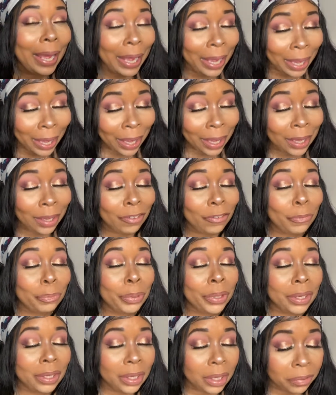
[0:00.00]

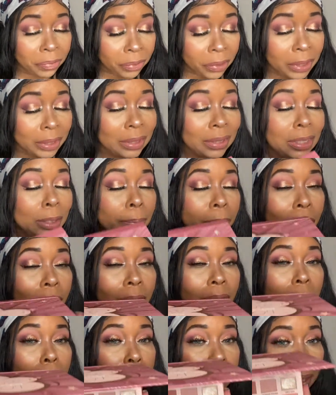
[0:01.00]
I've been definitely sleeping
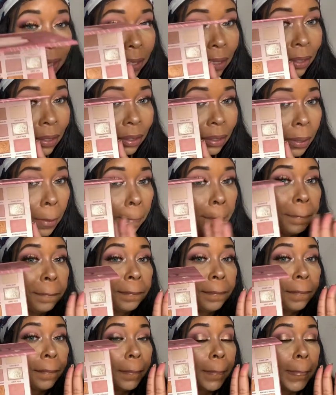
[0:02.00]
on this palette.
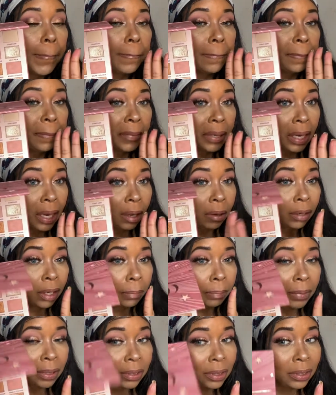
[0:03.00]
Now,
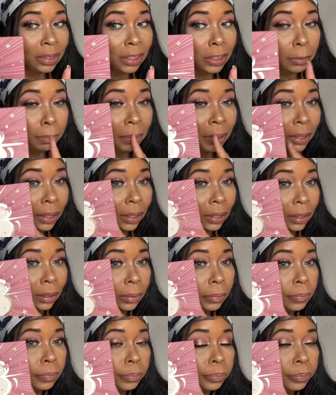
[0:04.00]
let me just explain.
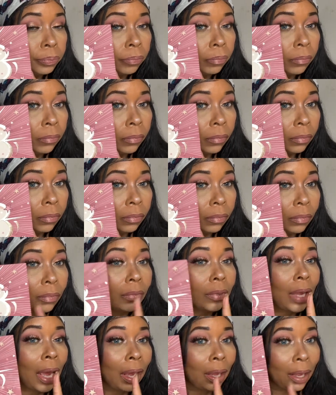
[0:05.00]

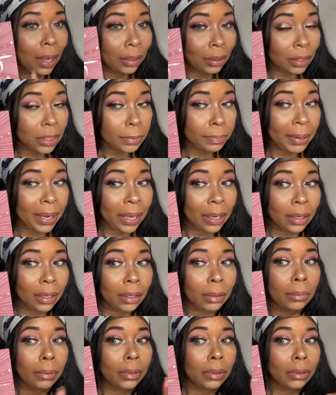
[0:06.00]
I got this
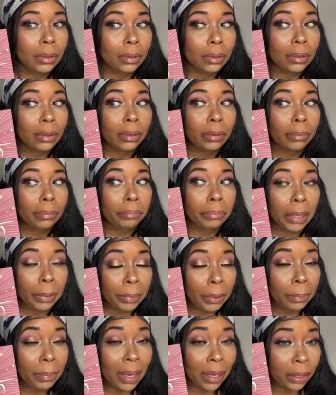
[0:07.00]
palette
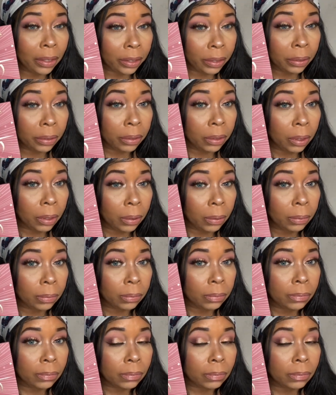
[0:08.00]
maybe about a year ago.